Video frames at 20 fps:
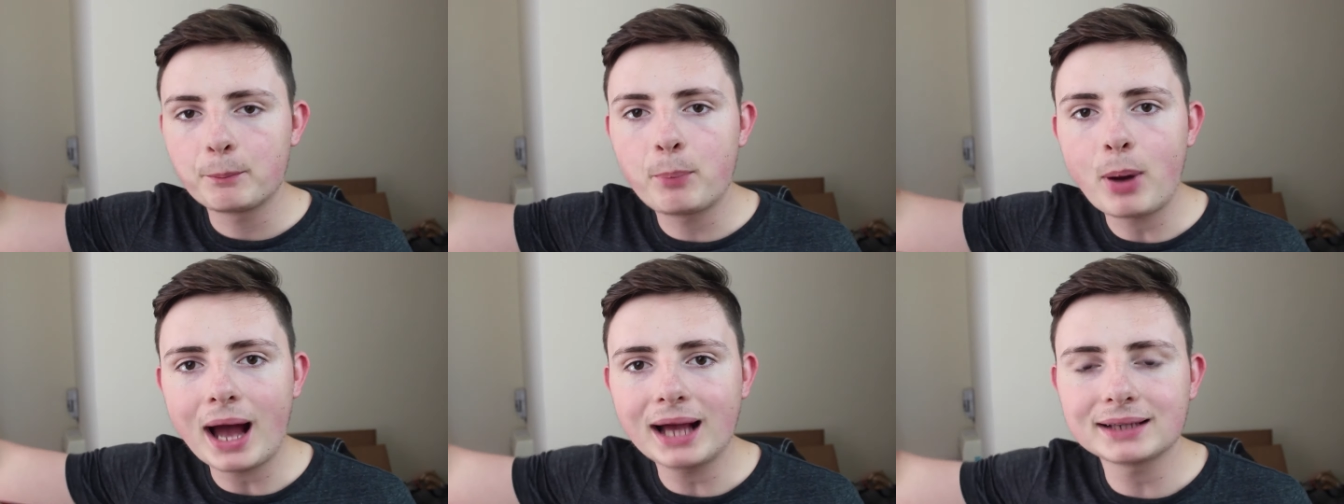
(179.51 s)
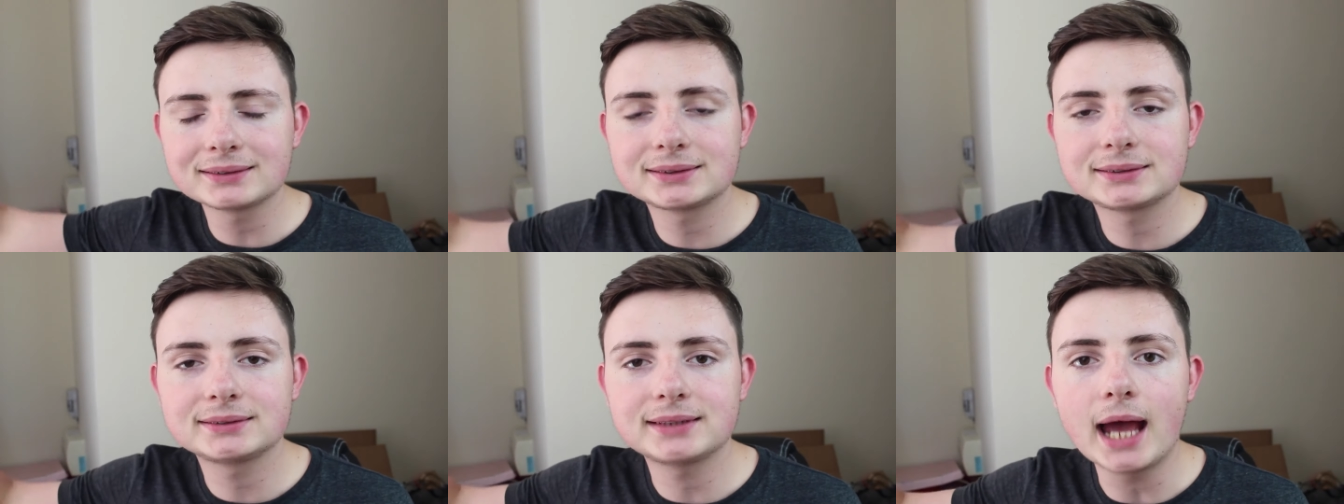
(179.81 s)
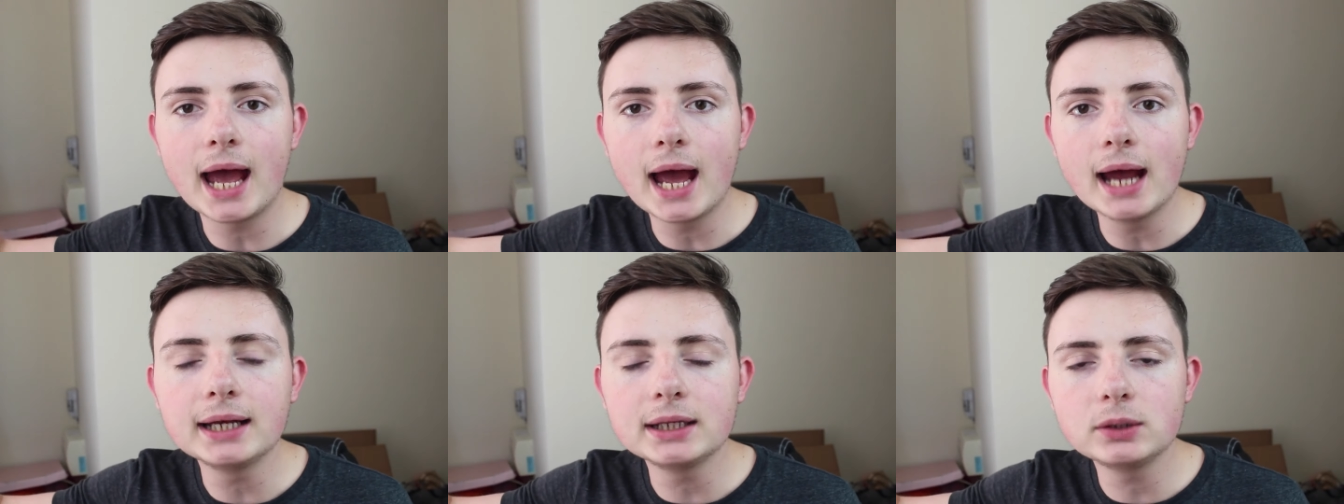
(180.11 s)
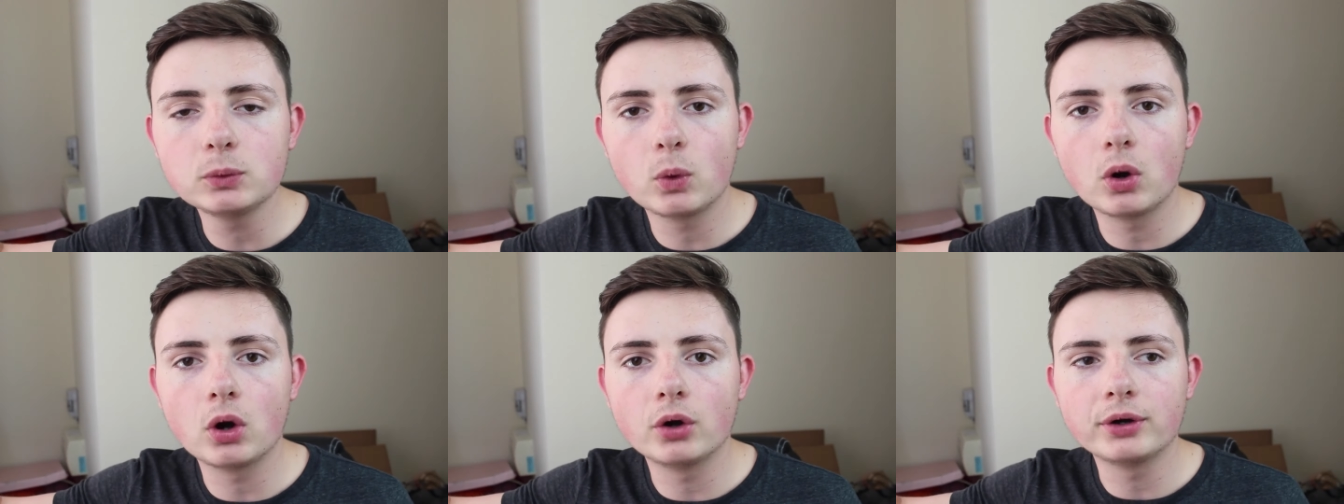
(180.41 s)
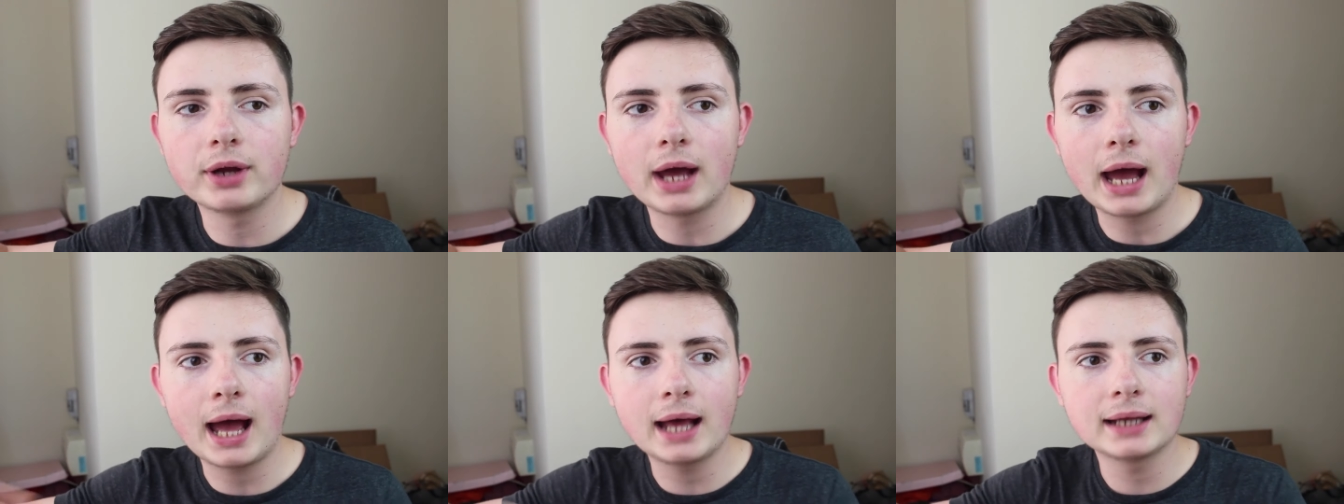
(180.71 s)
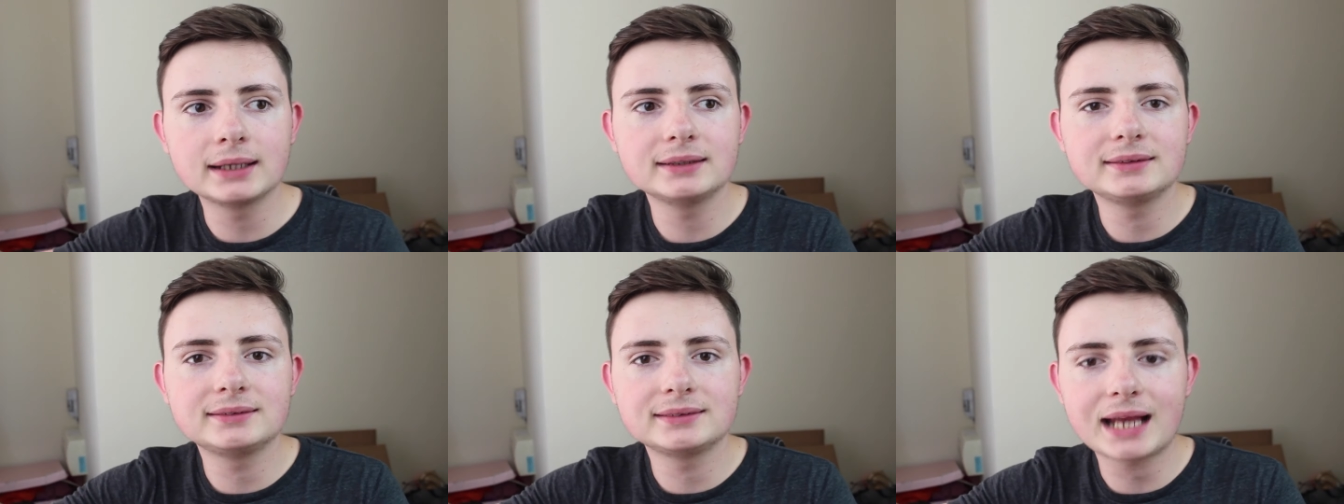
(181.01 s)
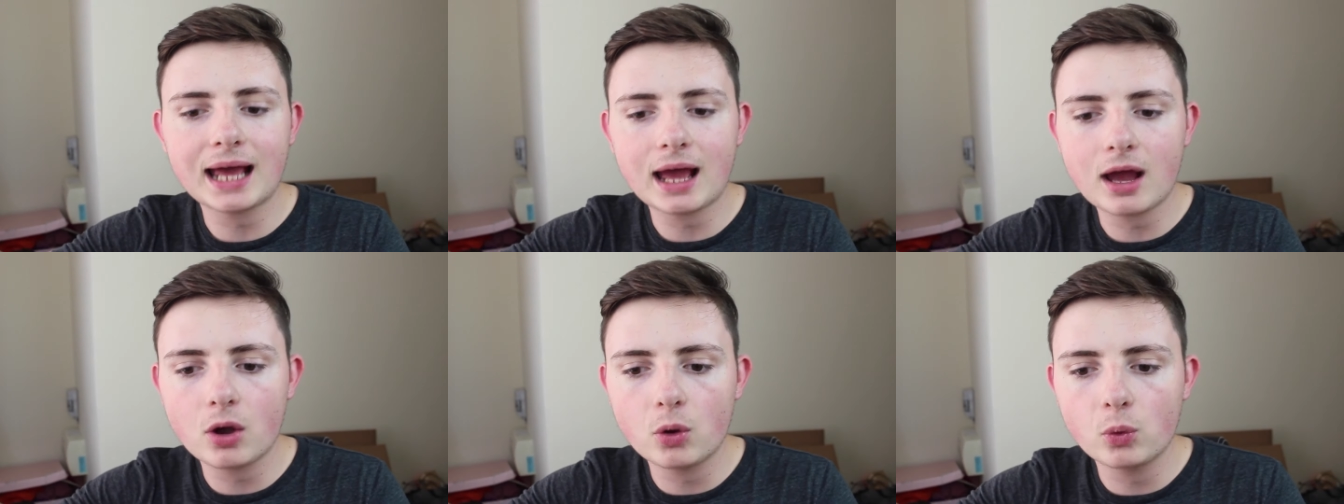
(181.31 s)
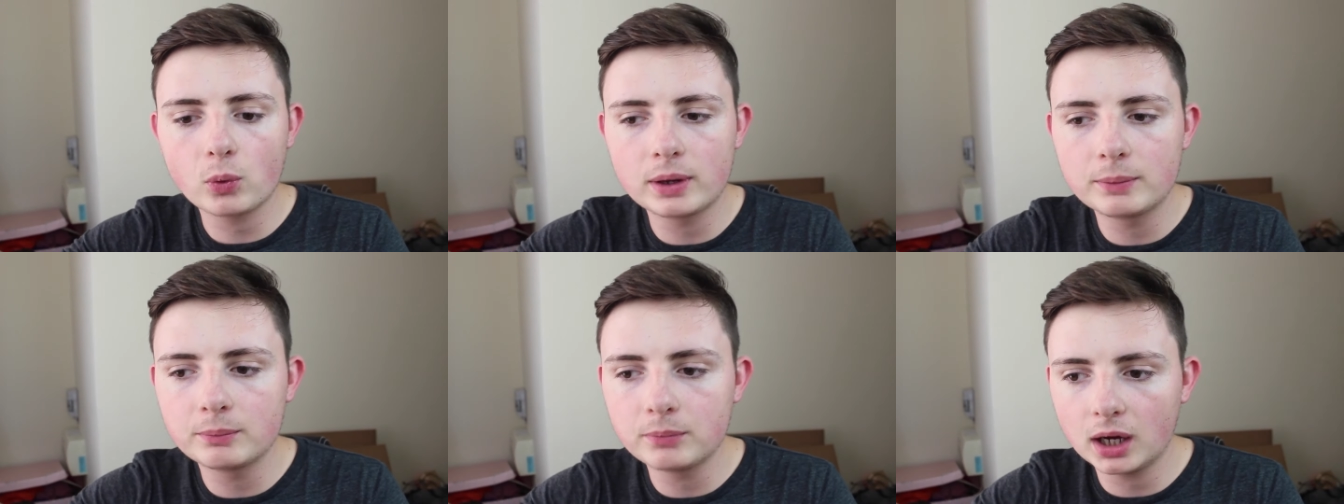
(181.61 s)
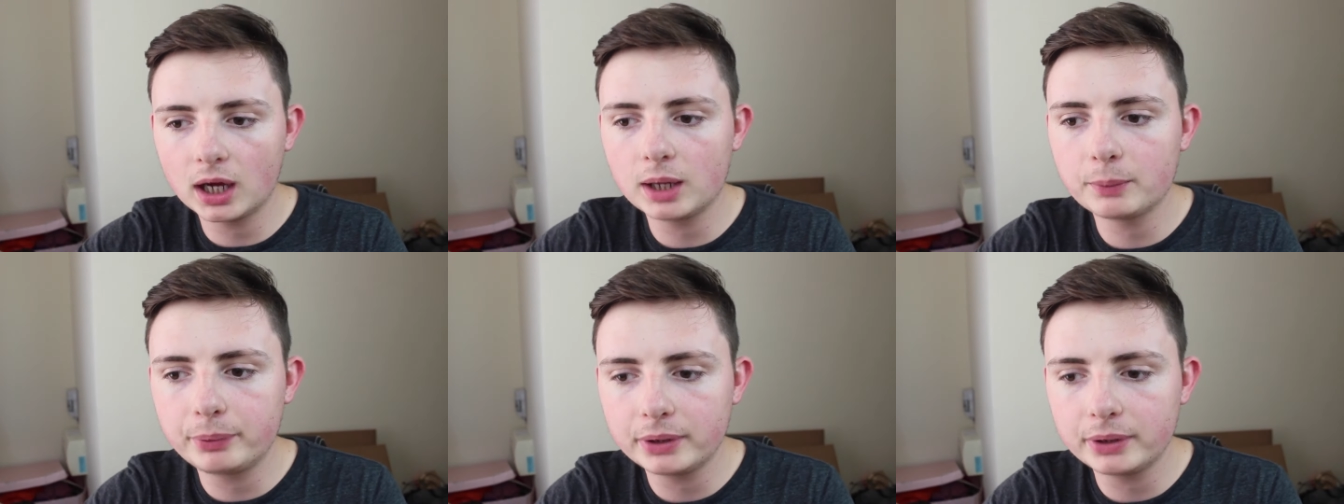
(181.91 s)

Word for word: past anyone and is now, in my